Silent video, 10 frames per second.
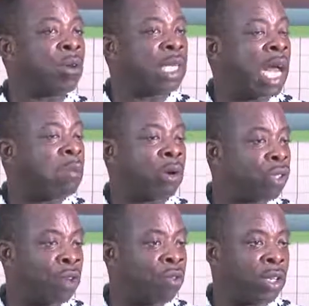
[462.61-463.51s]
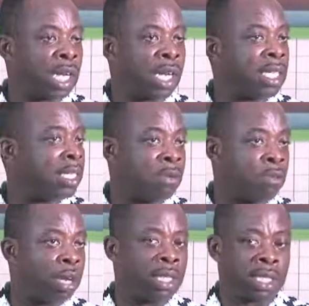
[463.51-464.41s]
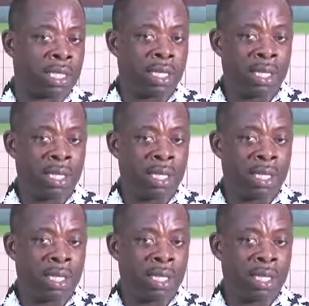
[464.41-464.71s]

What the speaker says: that bottle of water, the same quantity.